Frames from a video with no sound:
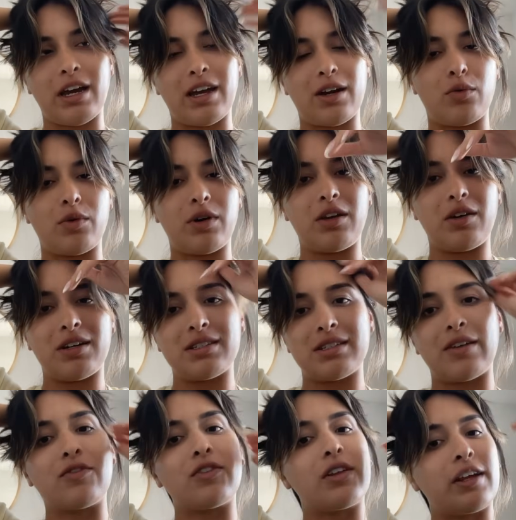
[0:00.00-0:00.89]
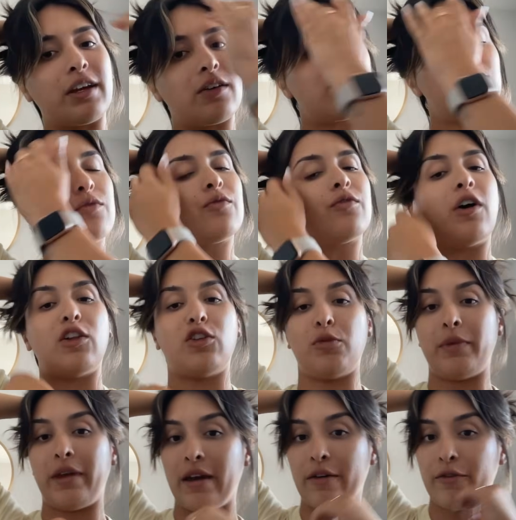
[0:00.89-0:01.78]
I don't want you guys to have to like
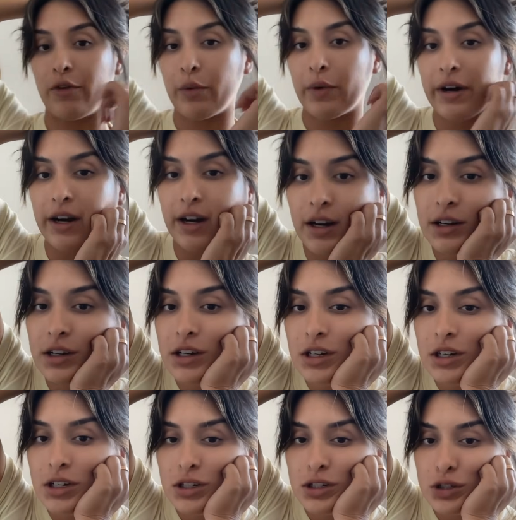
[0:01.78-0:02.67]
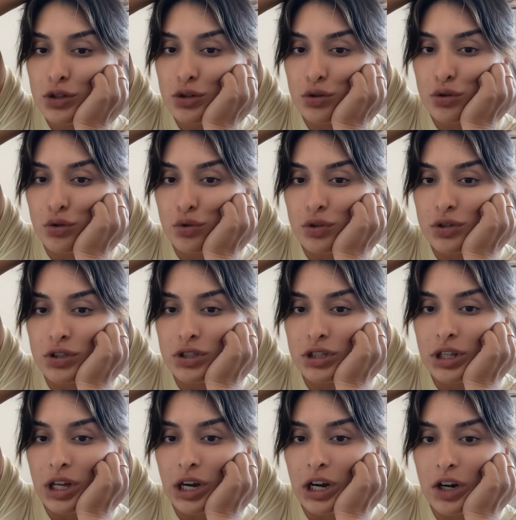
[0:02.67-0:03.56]
follow me everywhere to
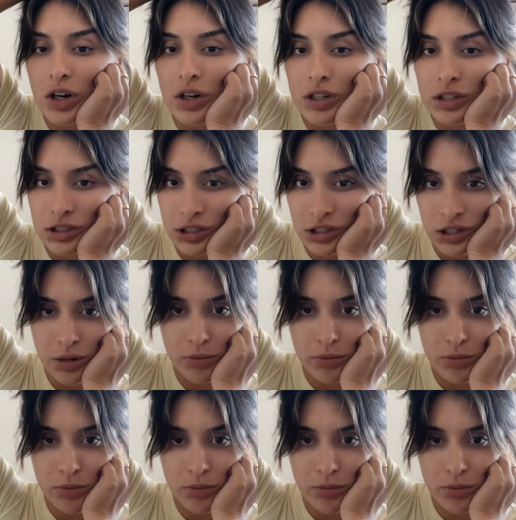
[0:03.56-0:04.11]
see that content.